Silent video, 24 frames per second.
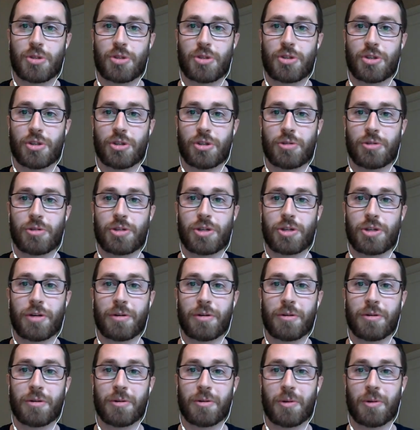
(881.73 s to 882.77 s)

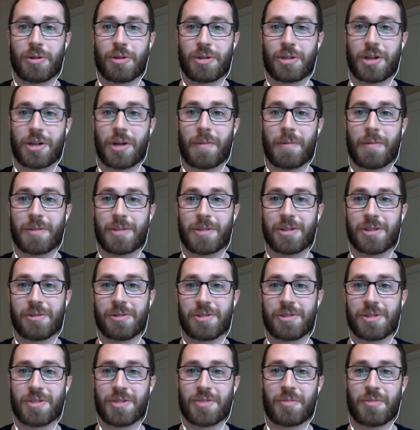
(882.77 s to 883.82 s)
solution or to come up with
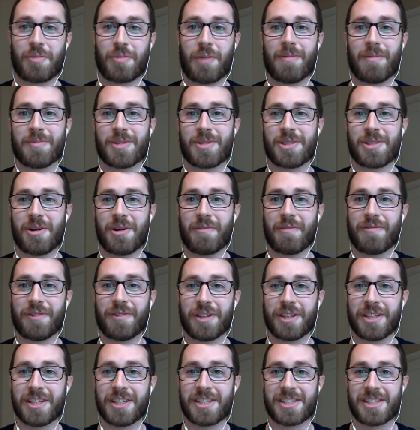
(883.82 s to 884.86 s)
solutions for problems that
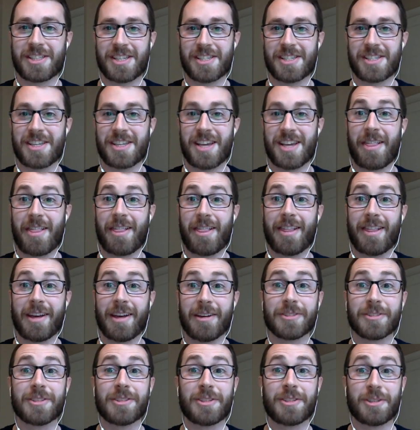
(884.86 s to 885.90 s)
don't fully exist yet,
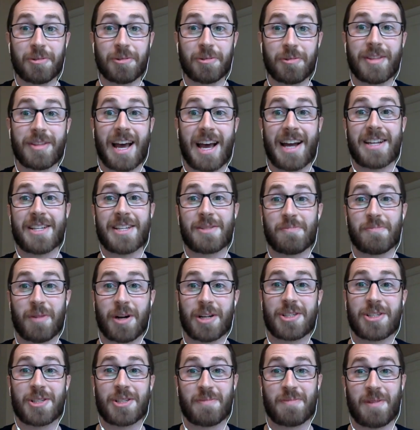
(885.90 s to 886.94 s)
they'll do that
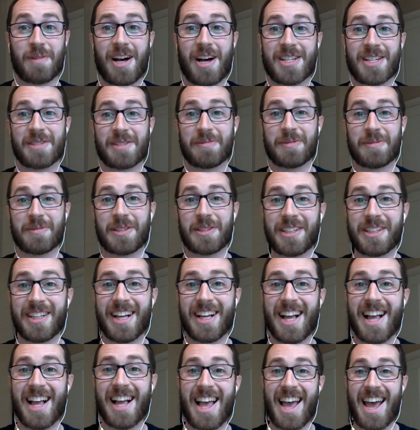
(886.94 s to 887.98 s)
as much as
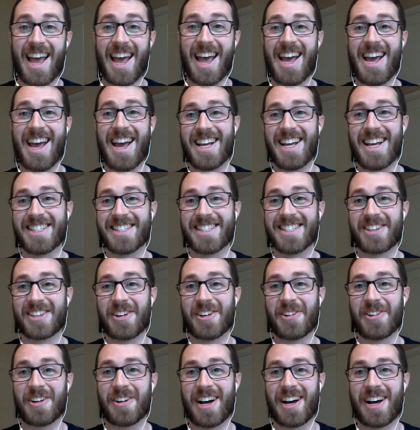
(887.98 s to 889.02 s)
possible. And
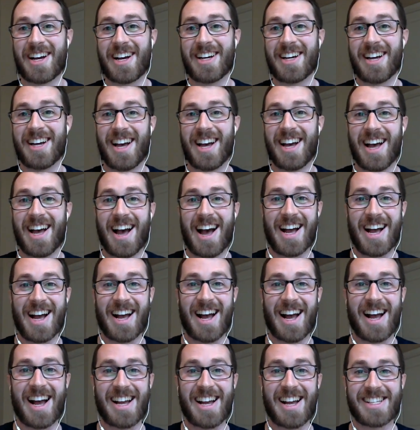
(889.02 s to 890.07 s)
so
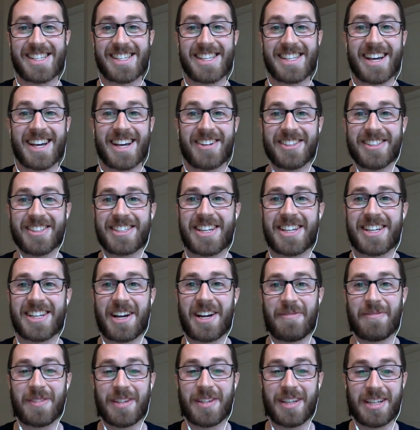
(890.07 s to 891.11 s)
I see that all
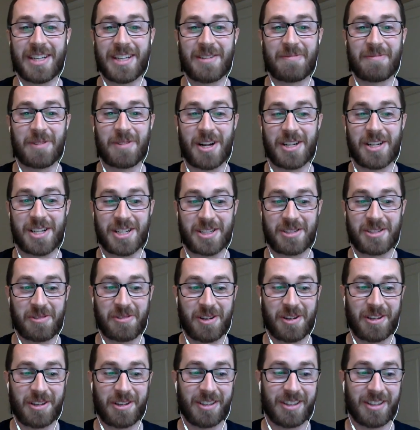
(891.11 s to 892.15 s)
the time in
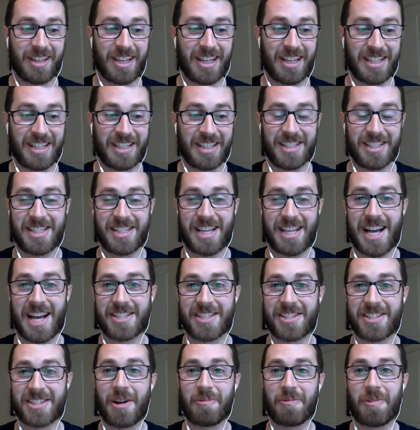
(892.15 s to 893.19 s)
projects where
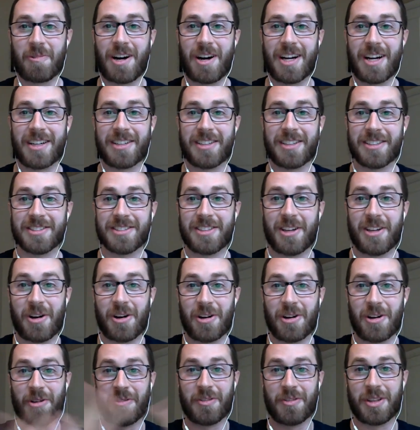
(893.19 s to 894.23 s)
Sass gone wild
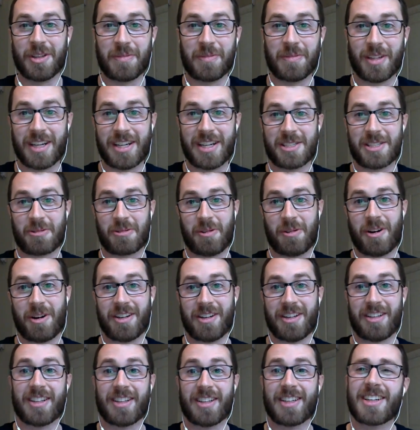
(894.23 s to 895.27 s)
all over the place,
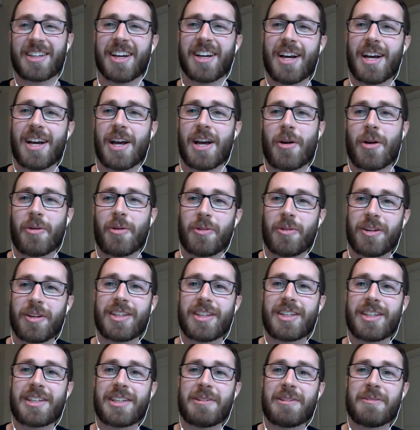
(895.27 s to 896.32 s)
where
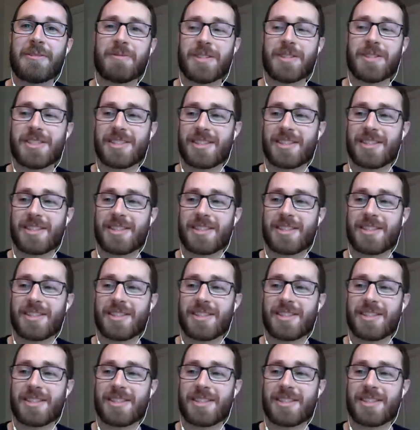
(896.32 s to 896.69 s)
really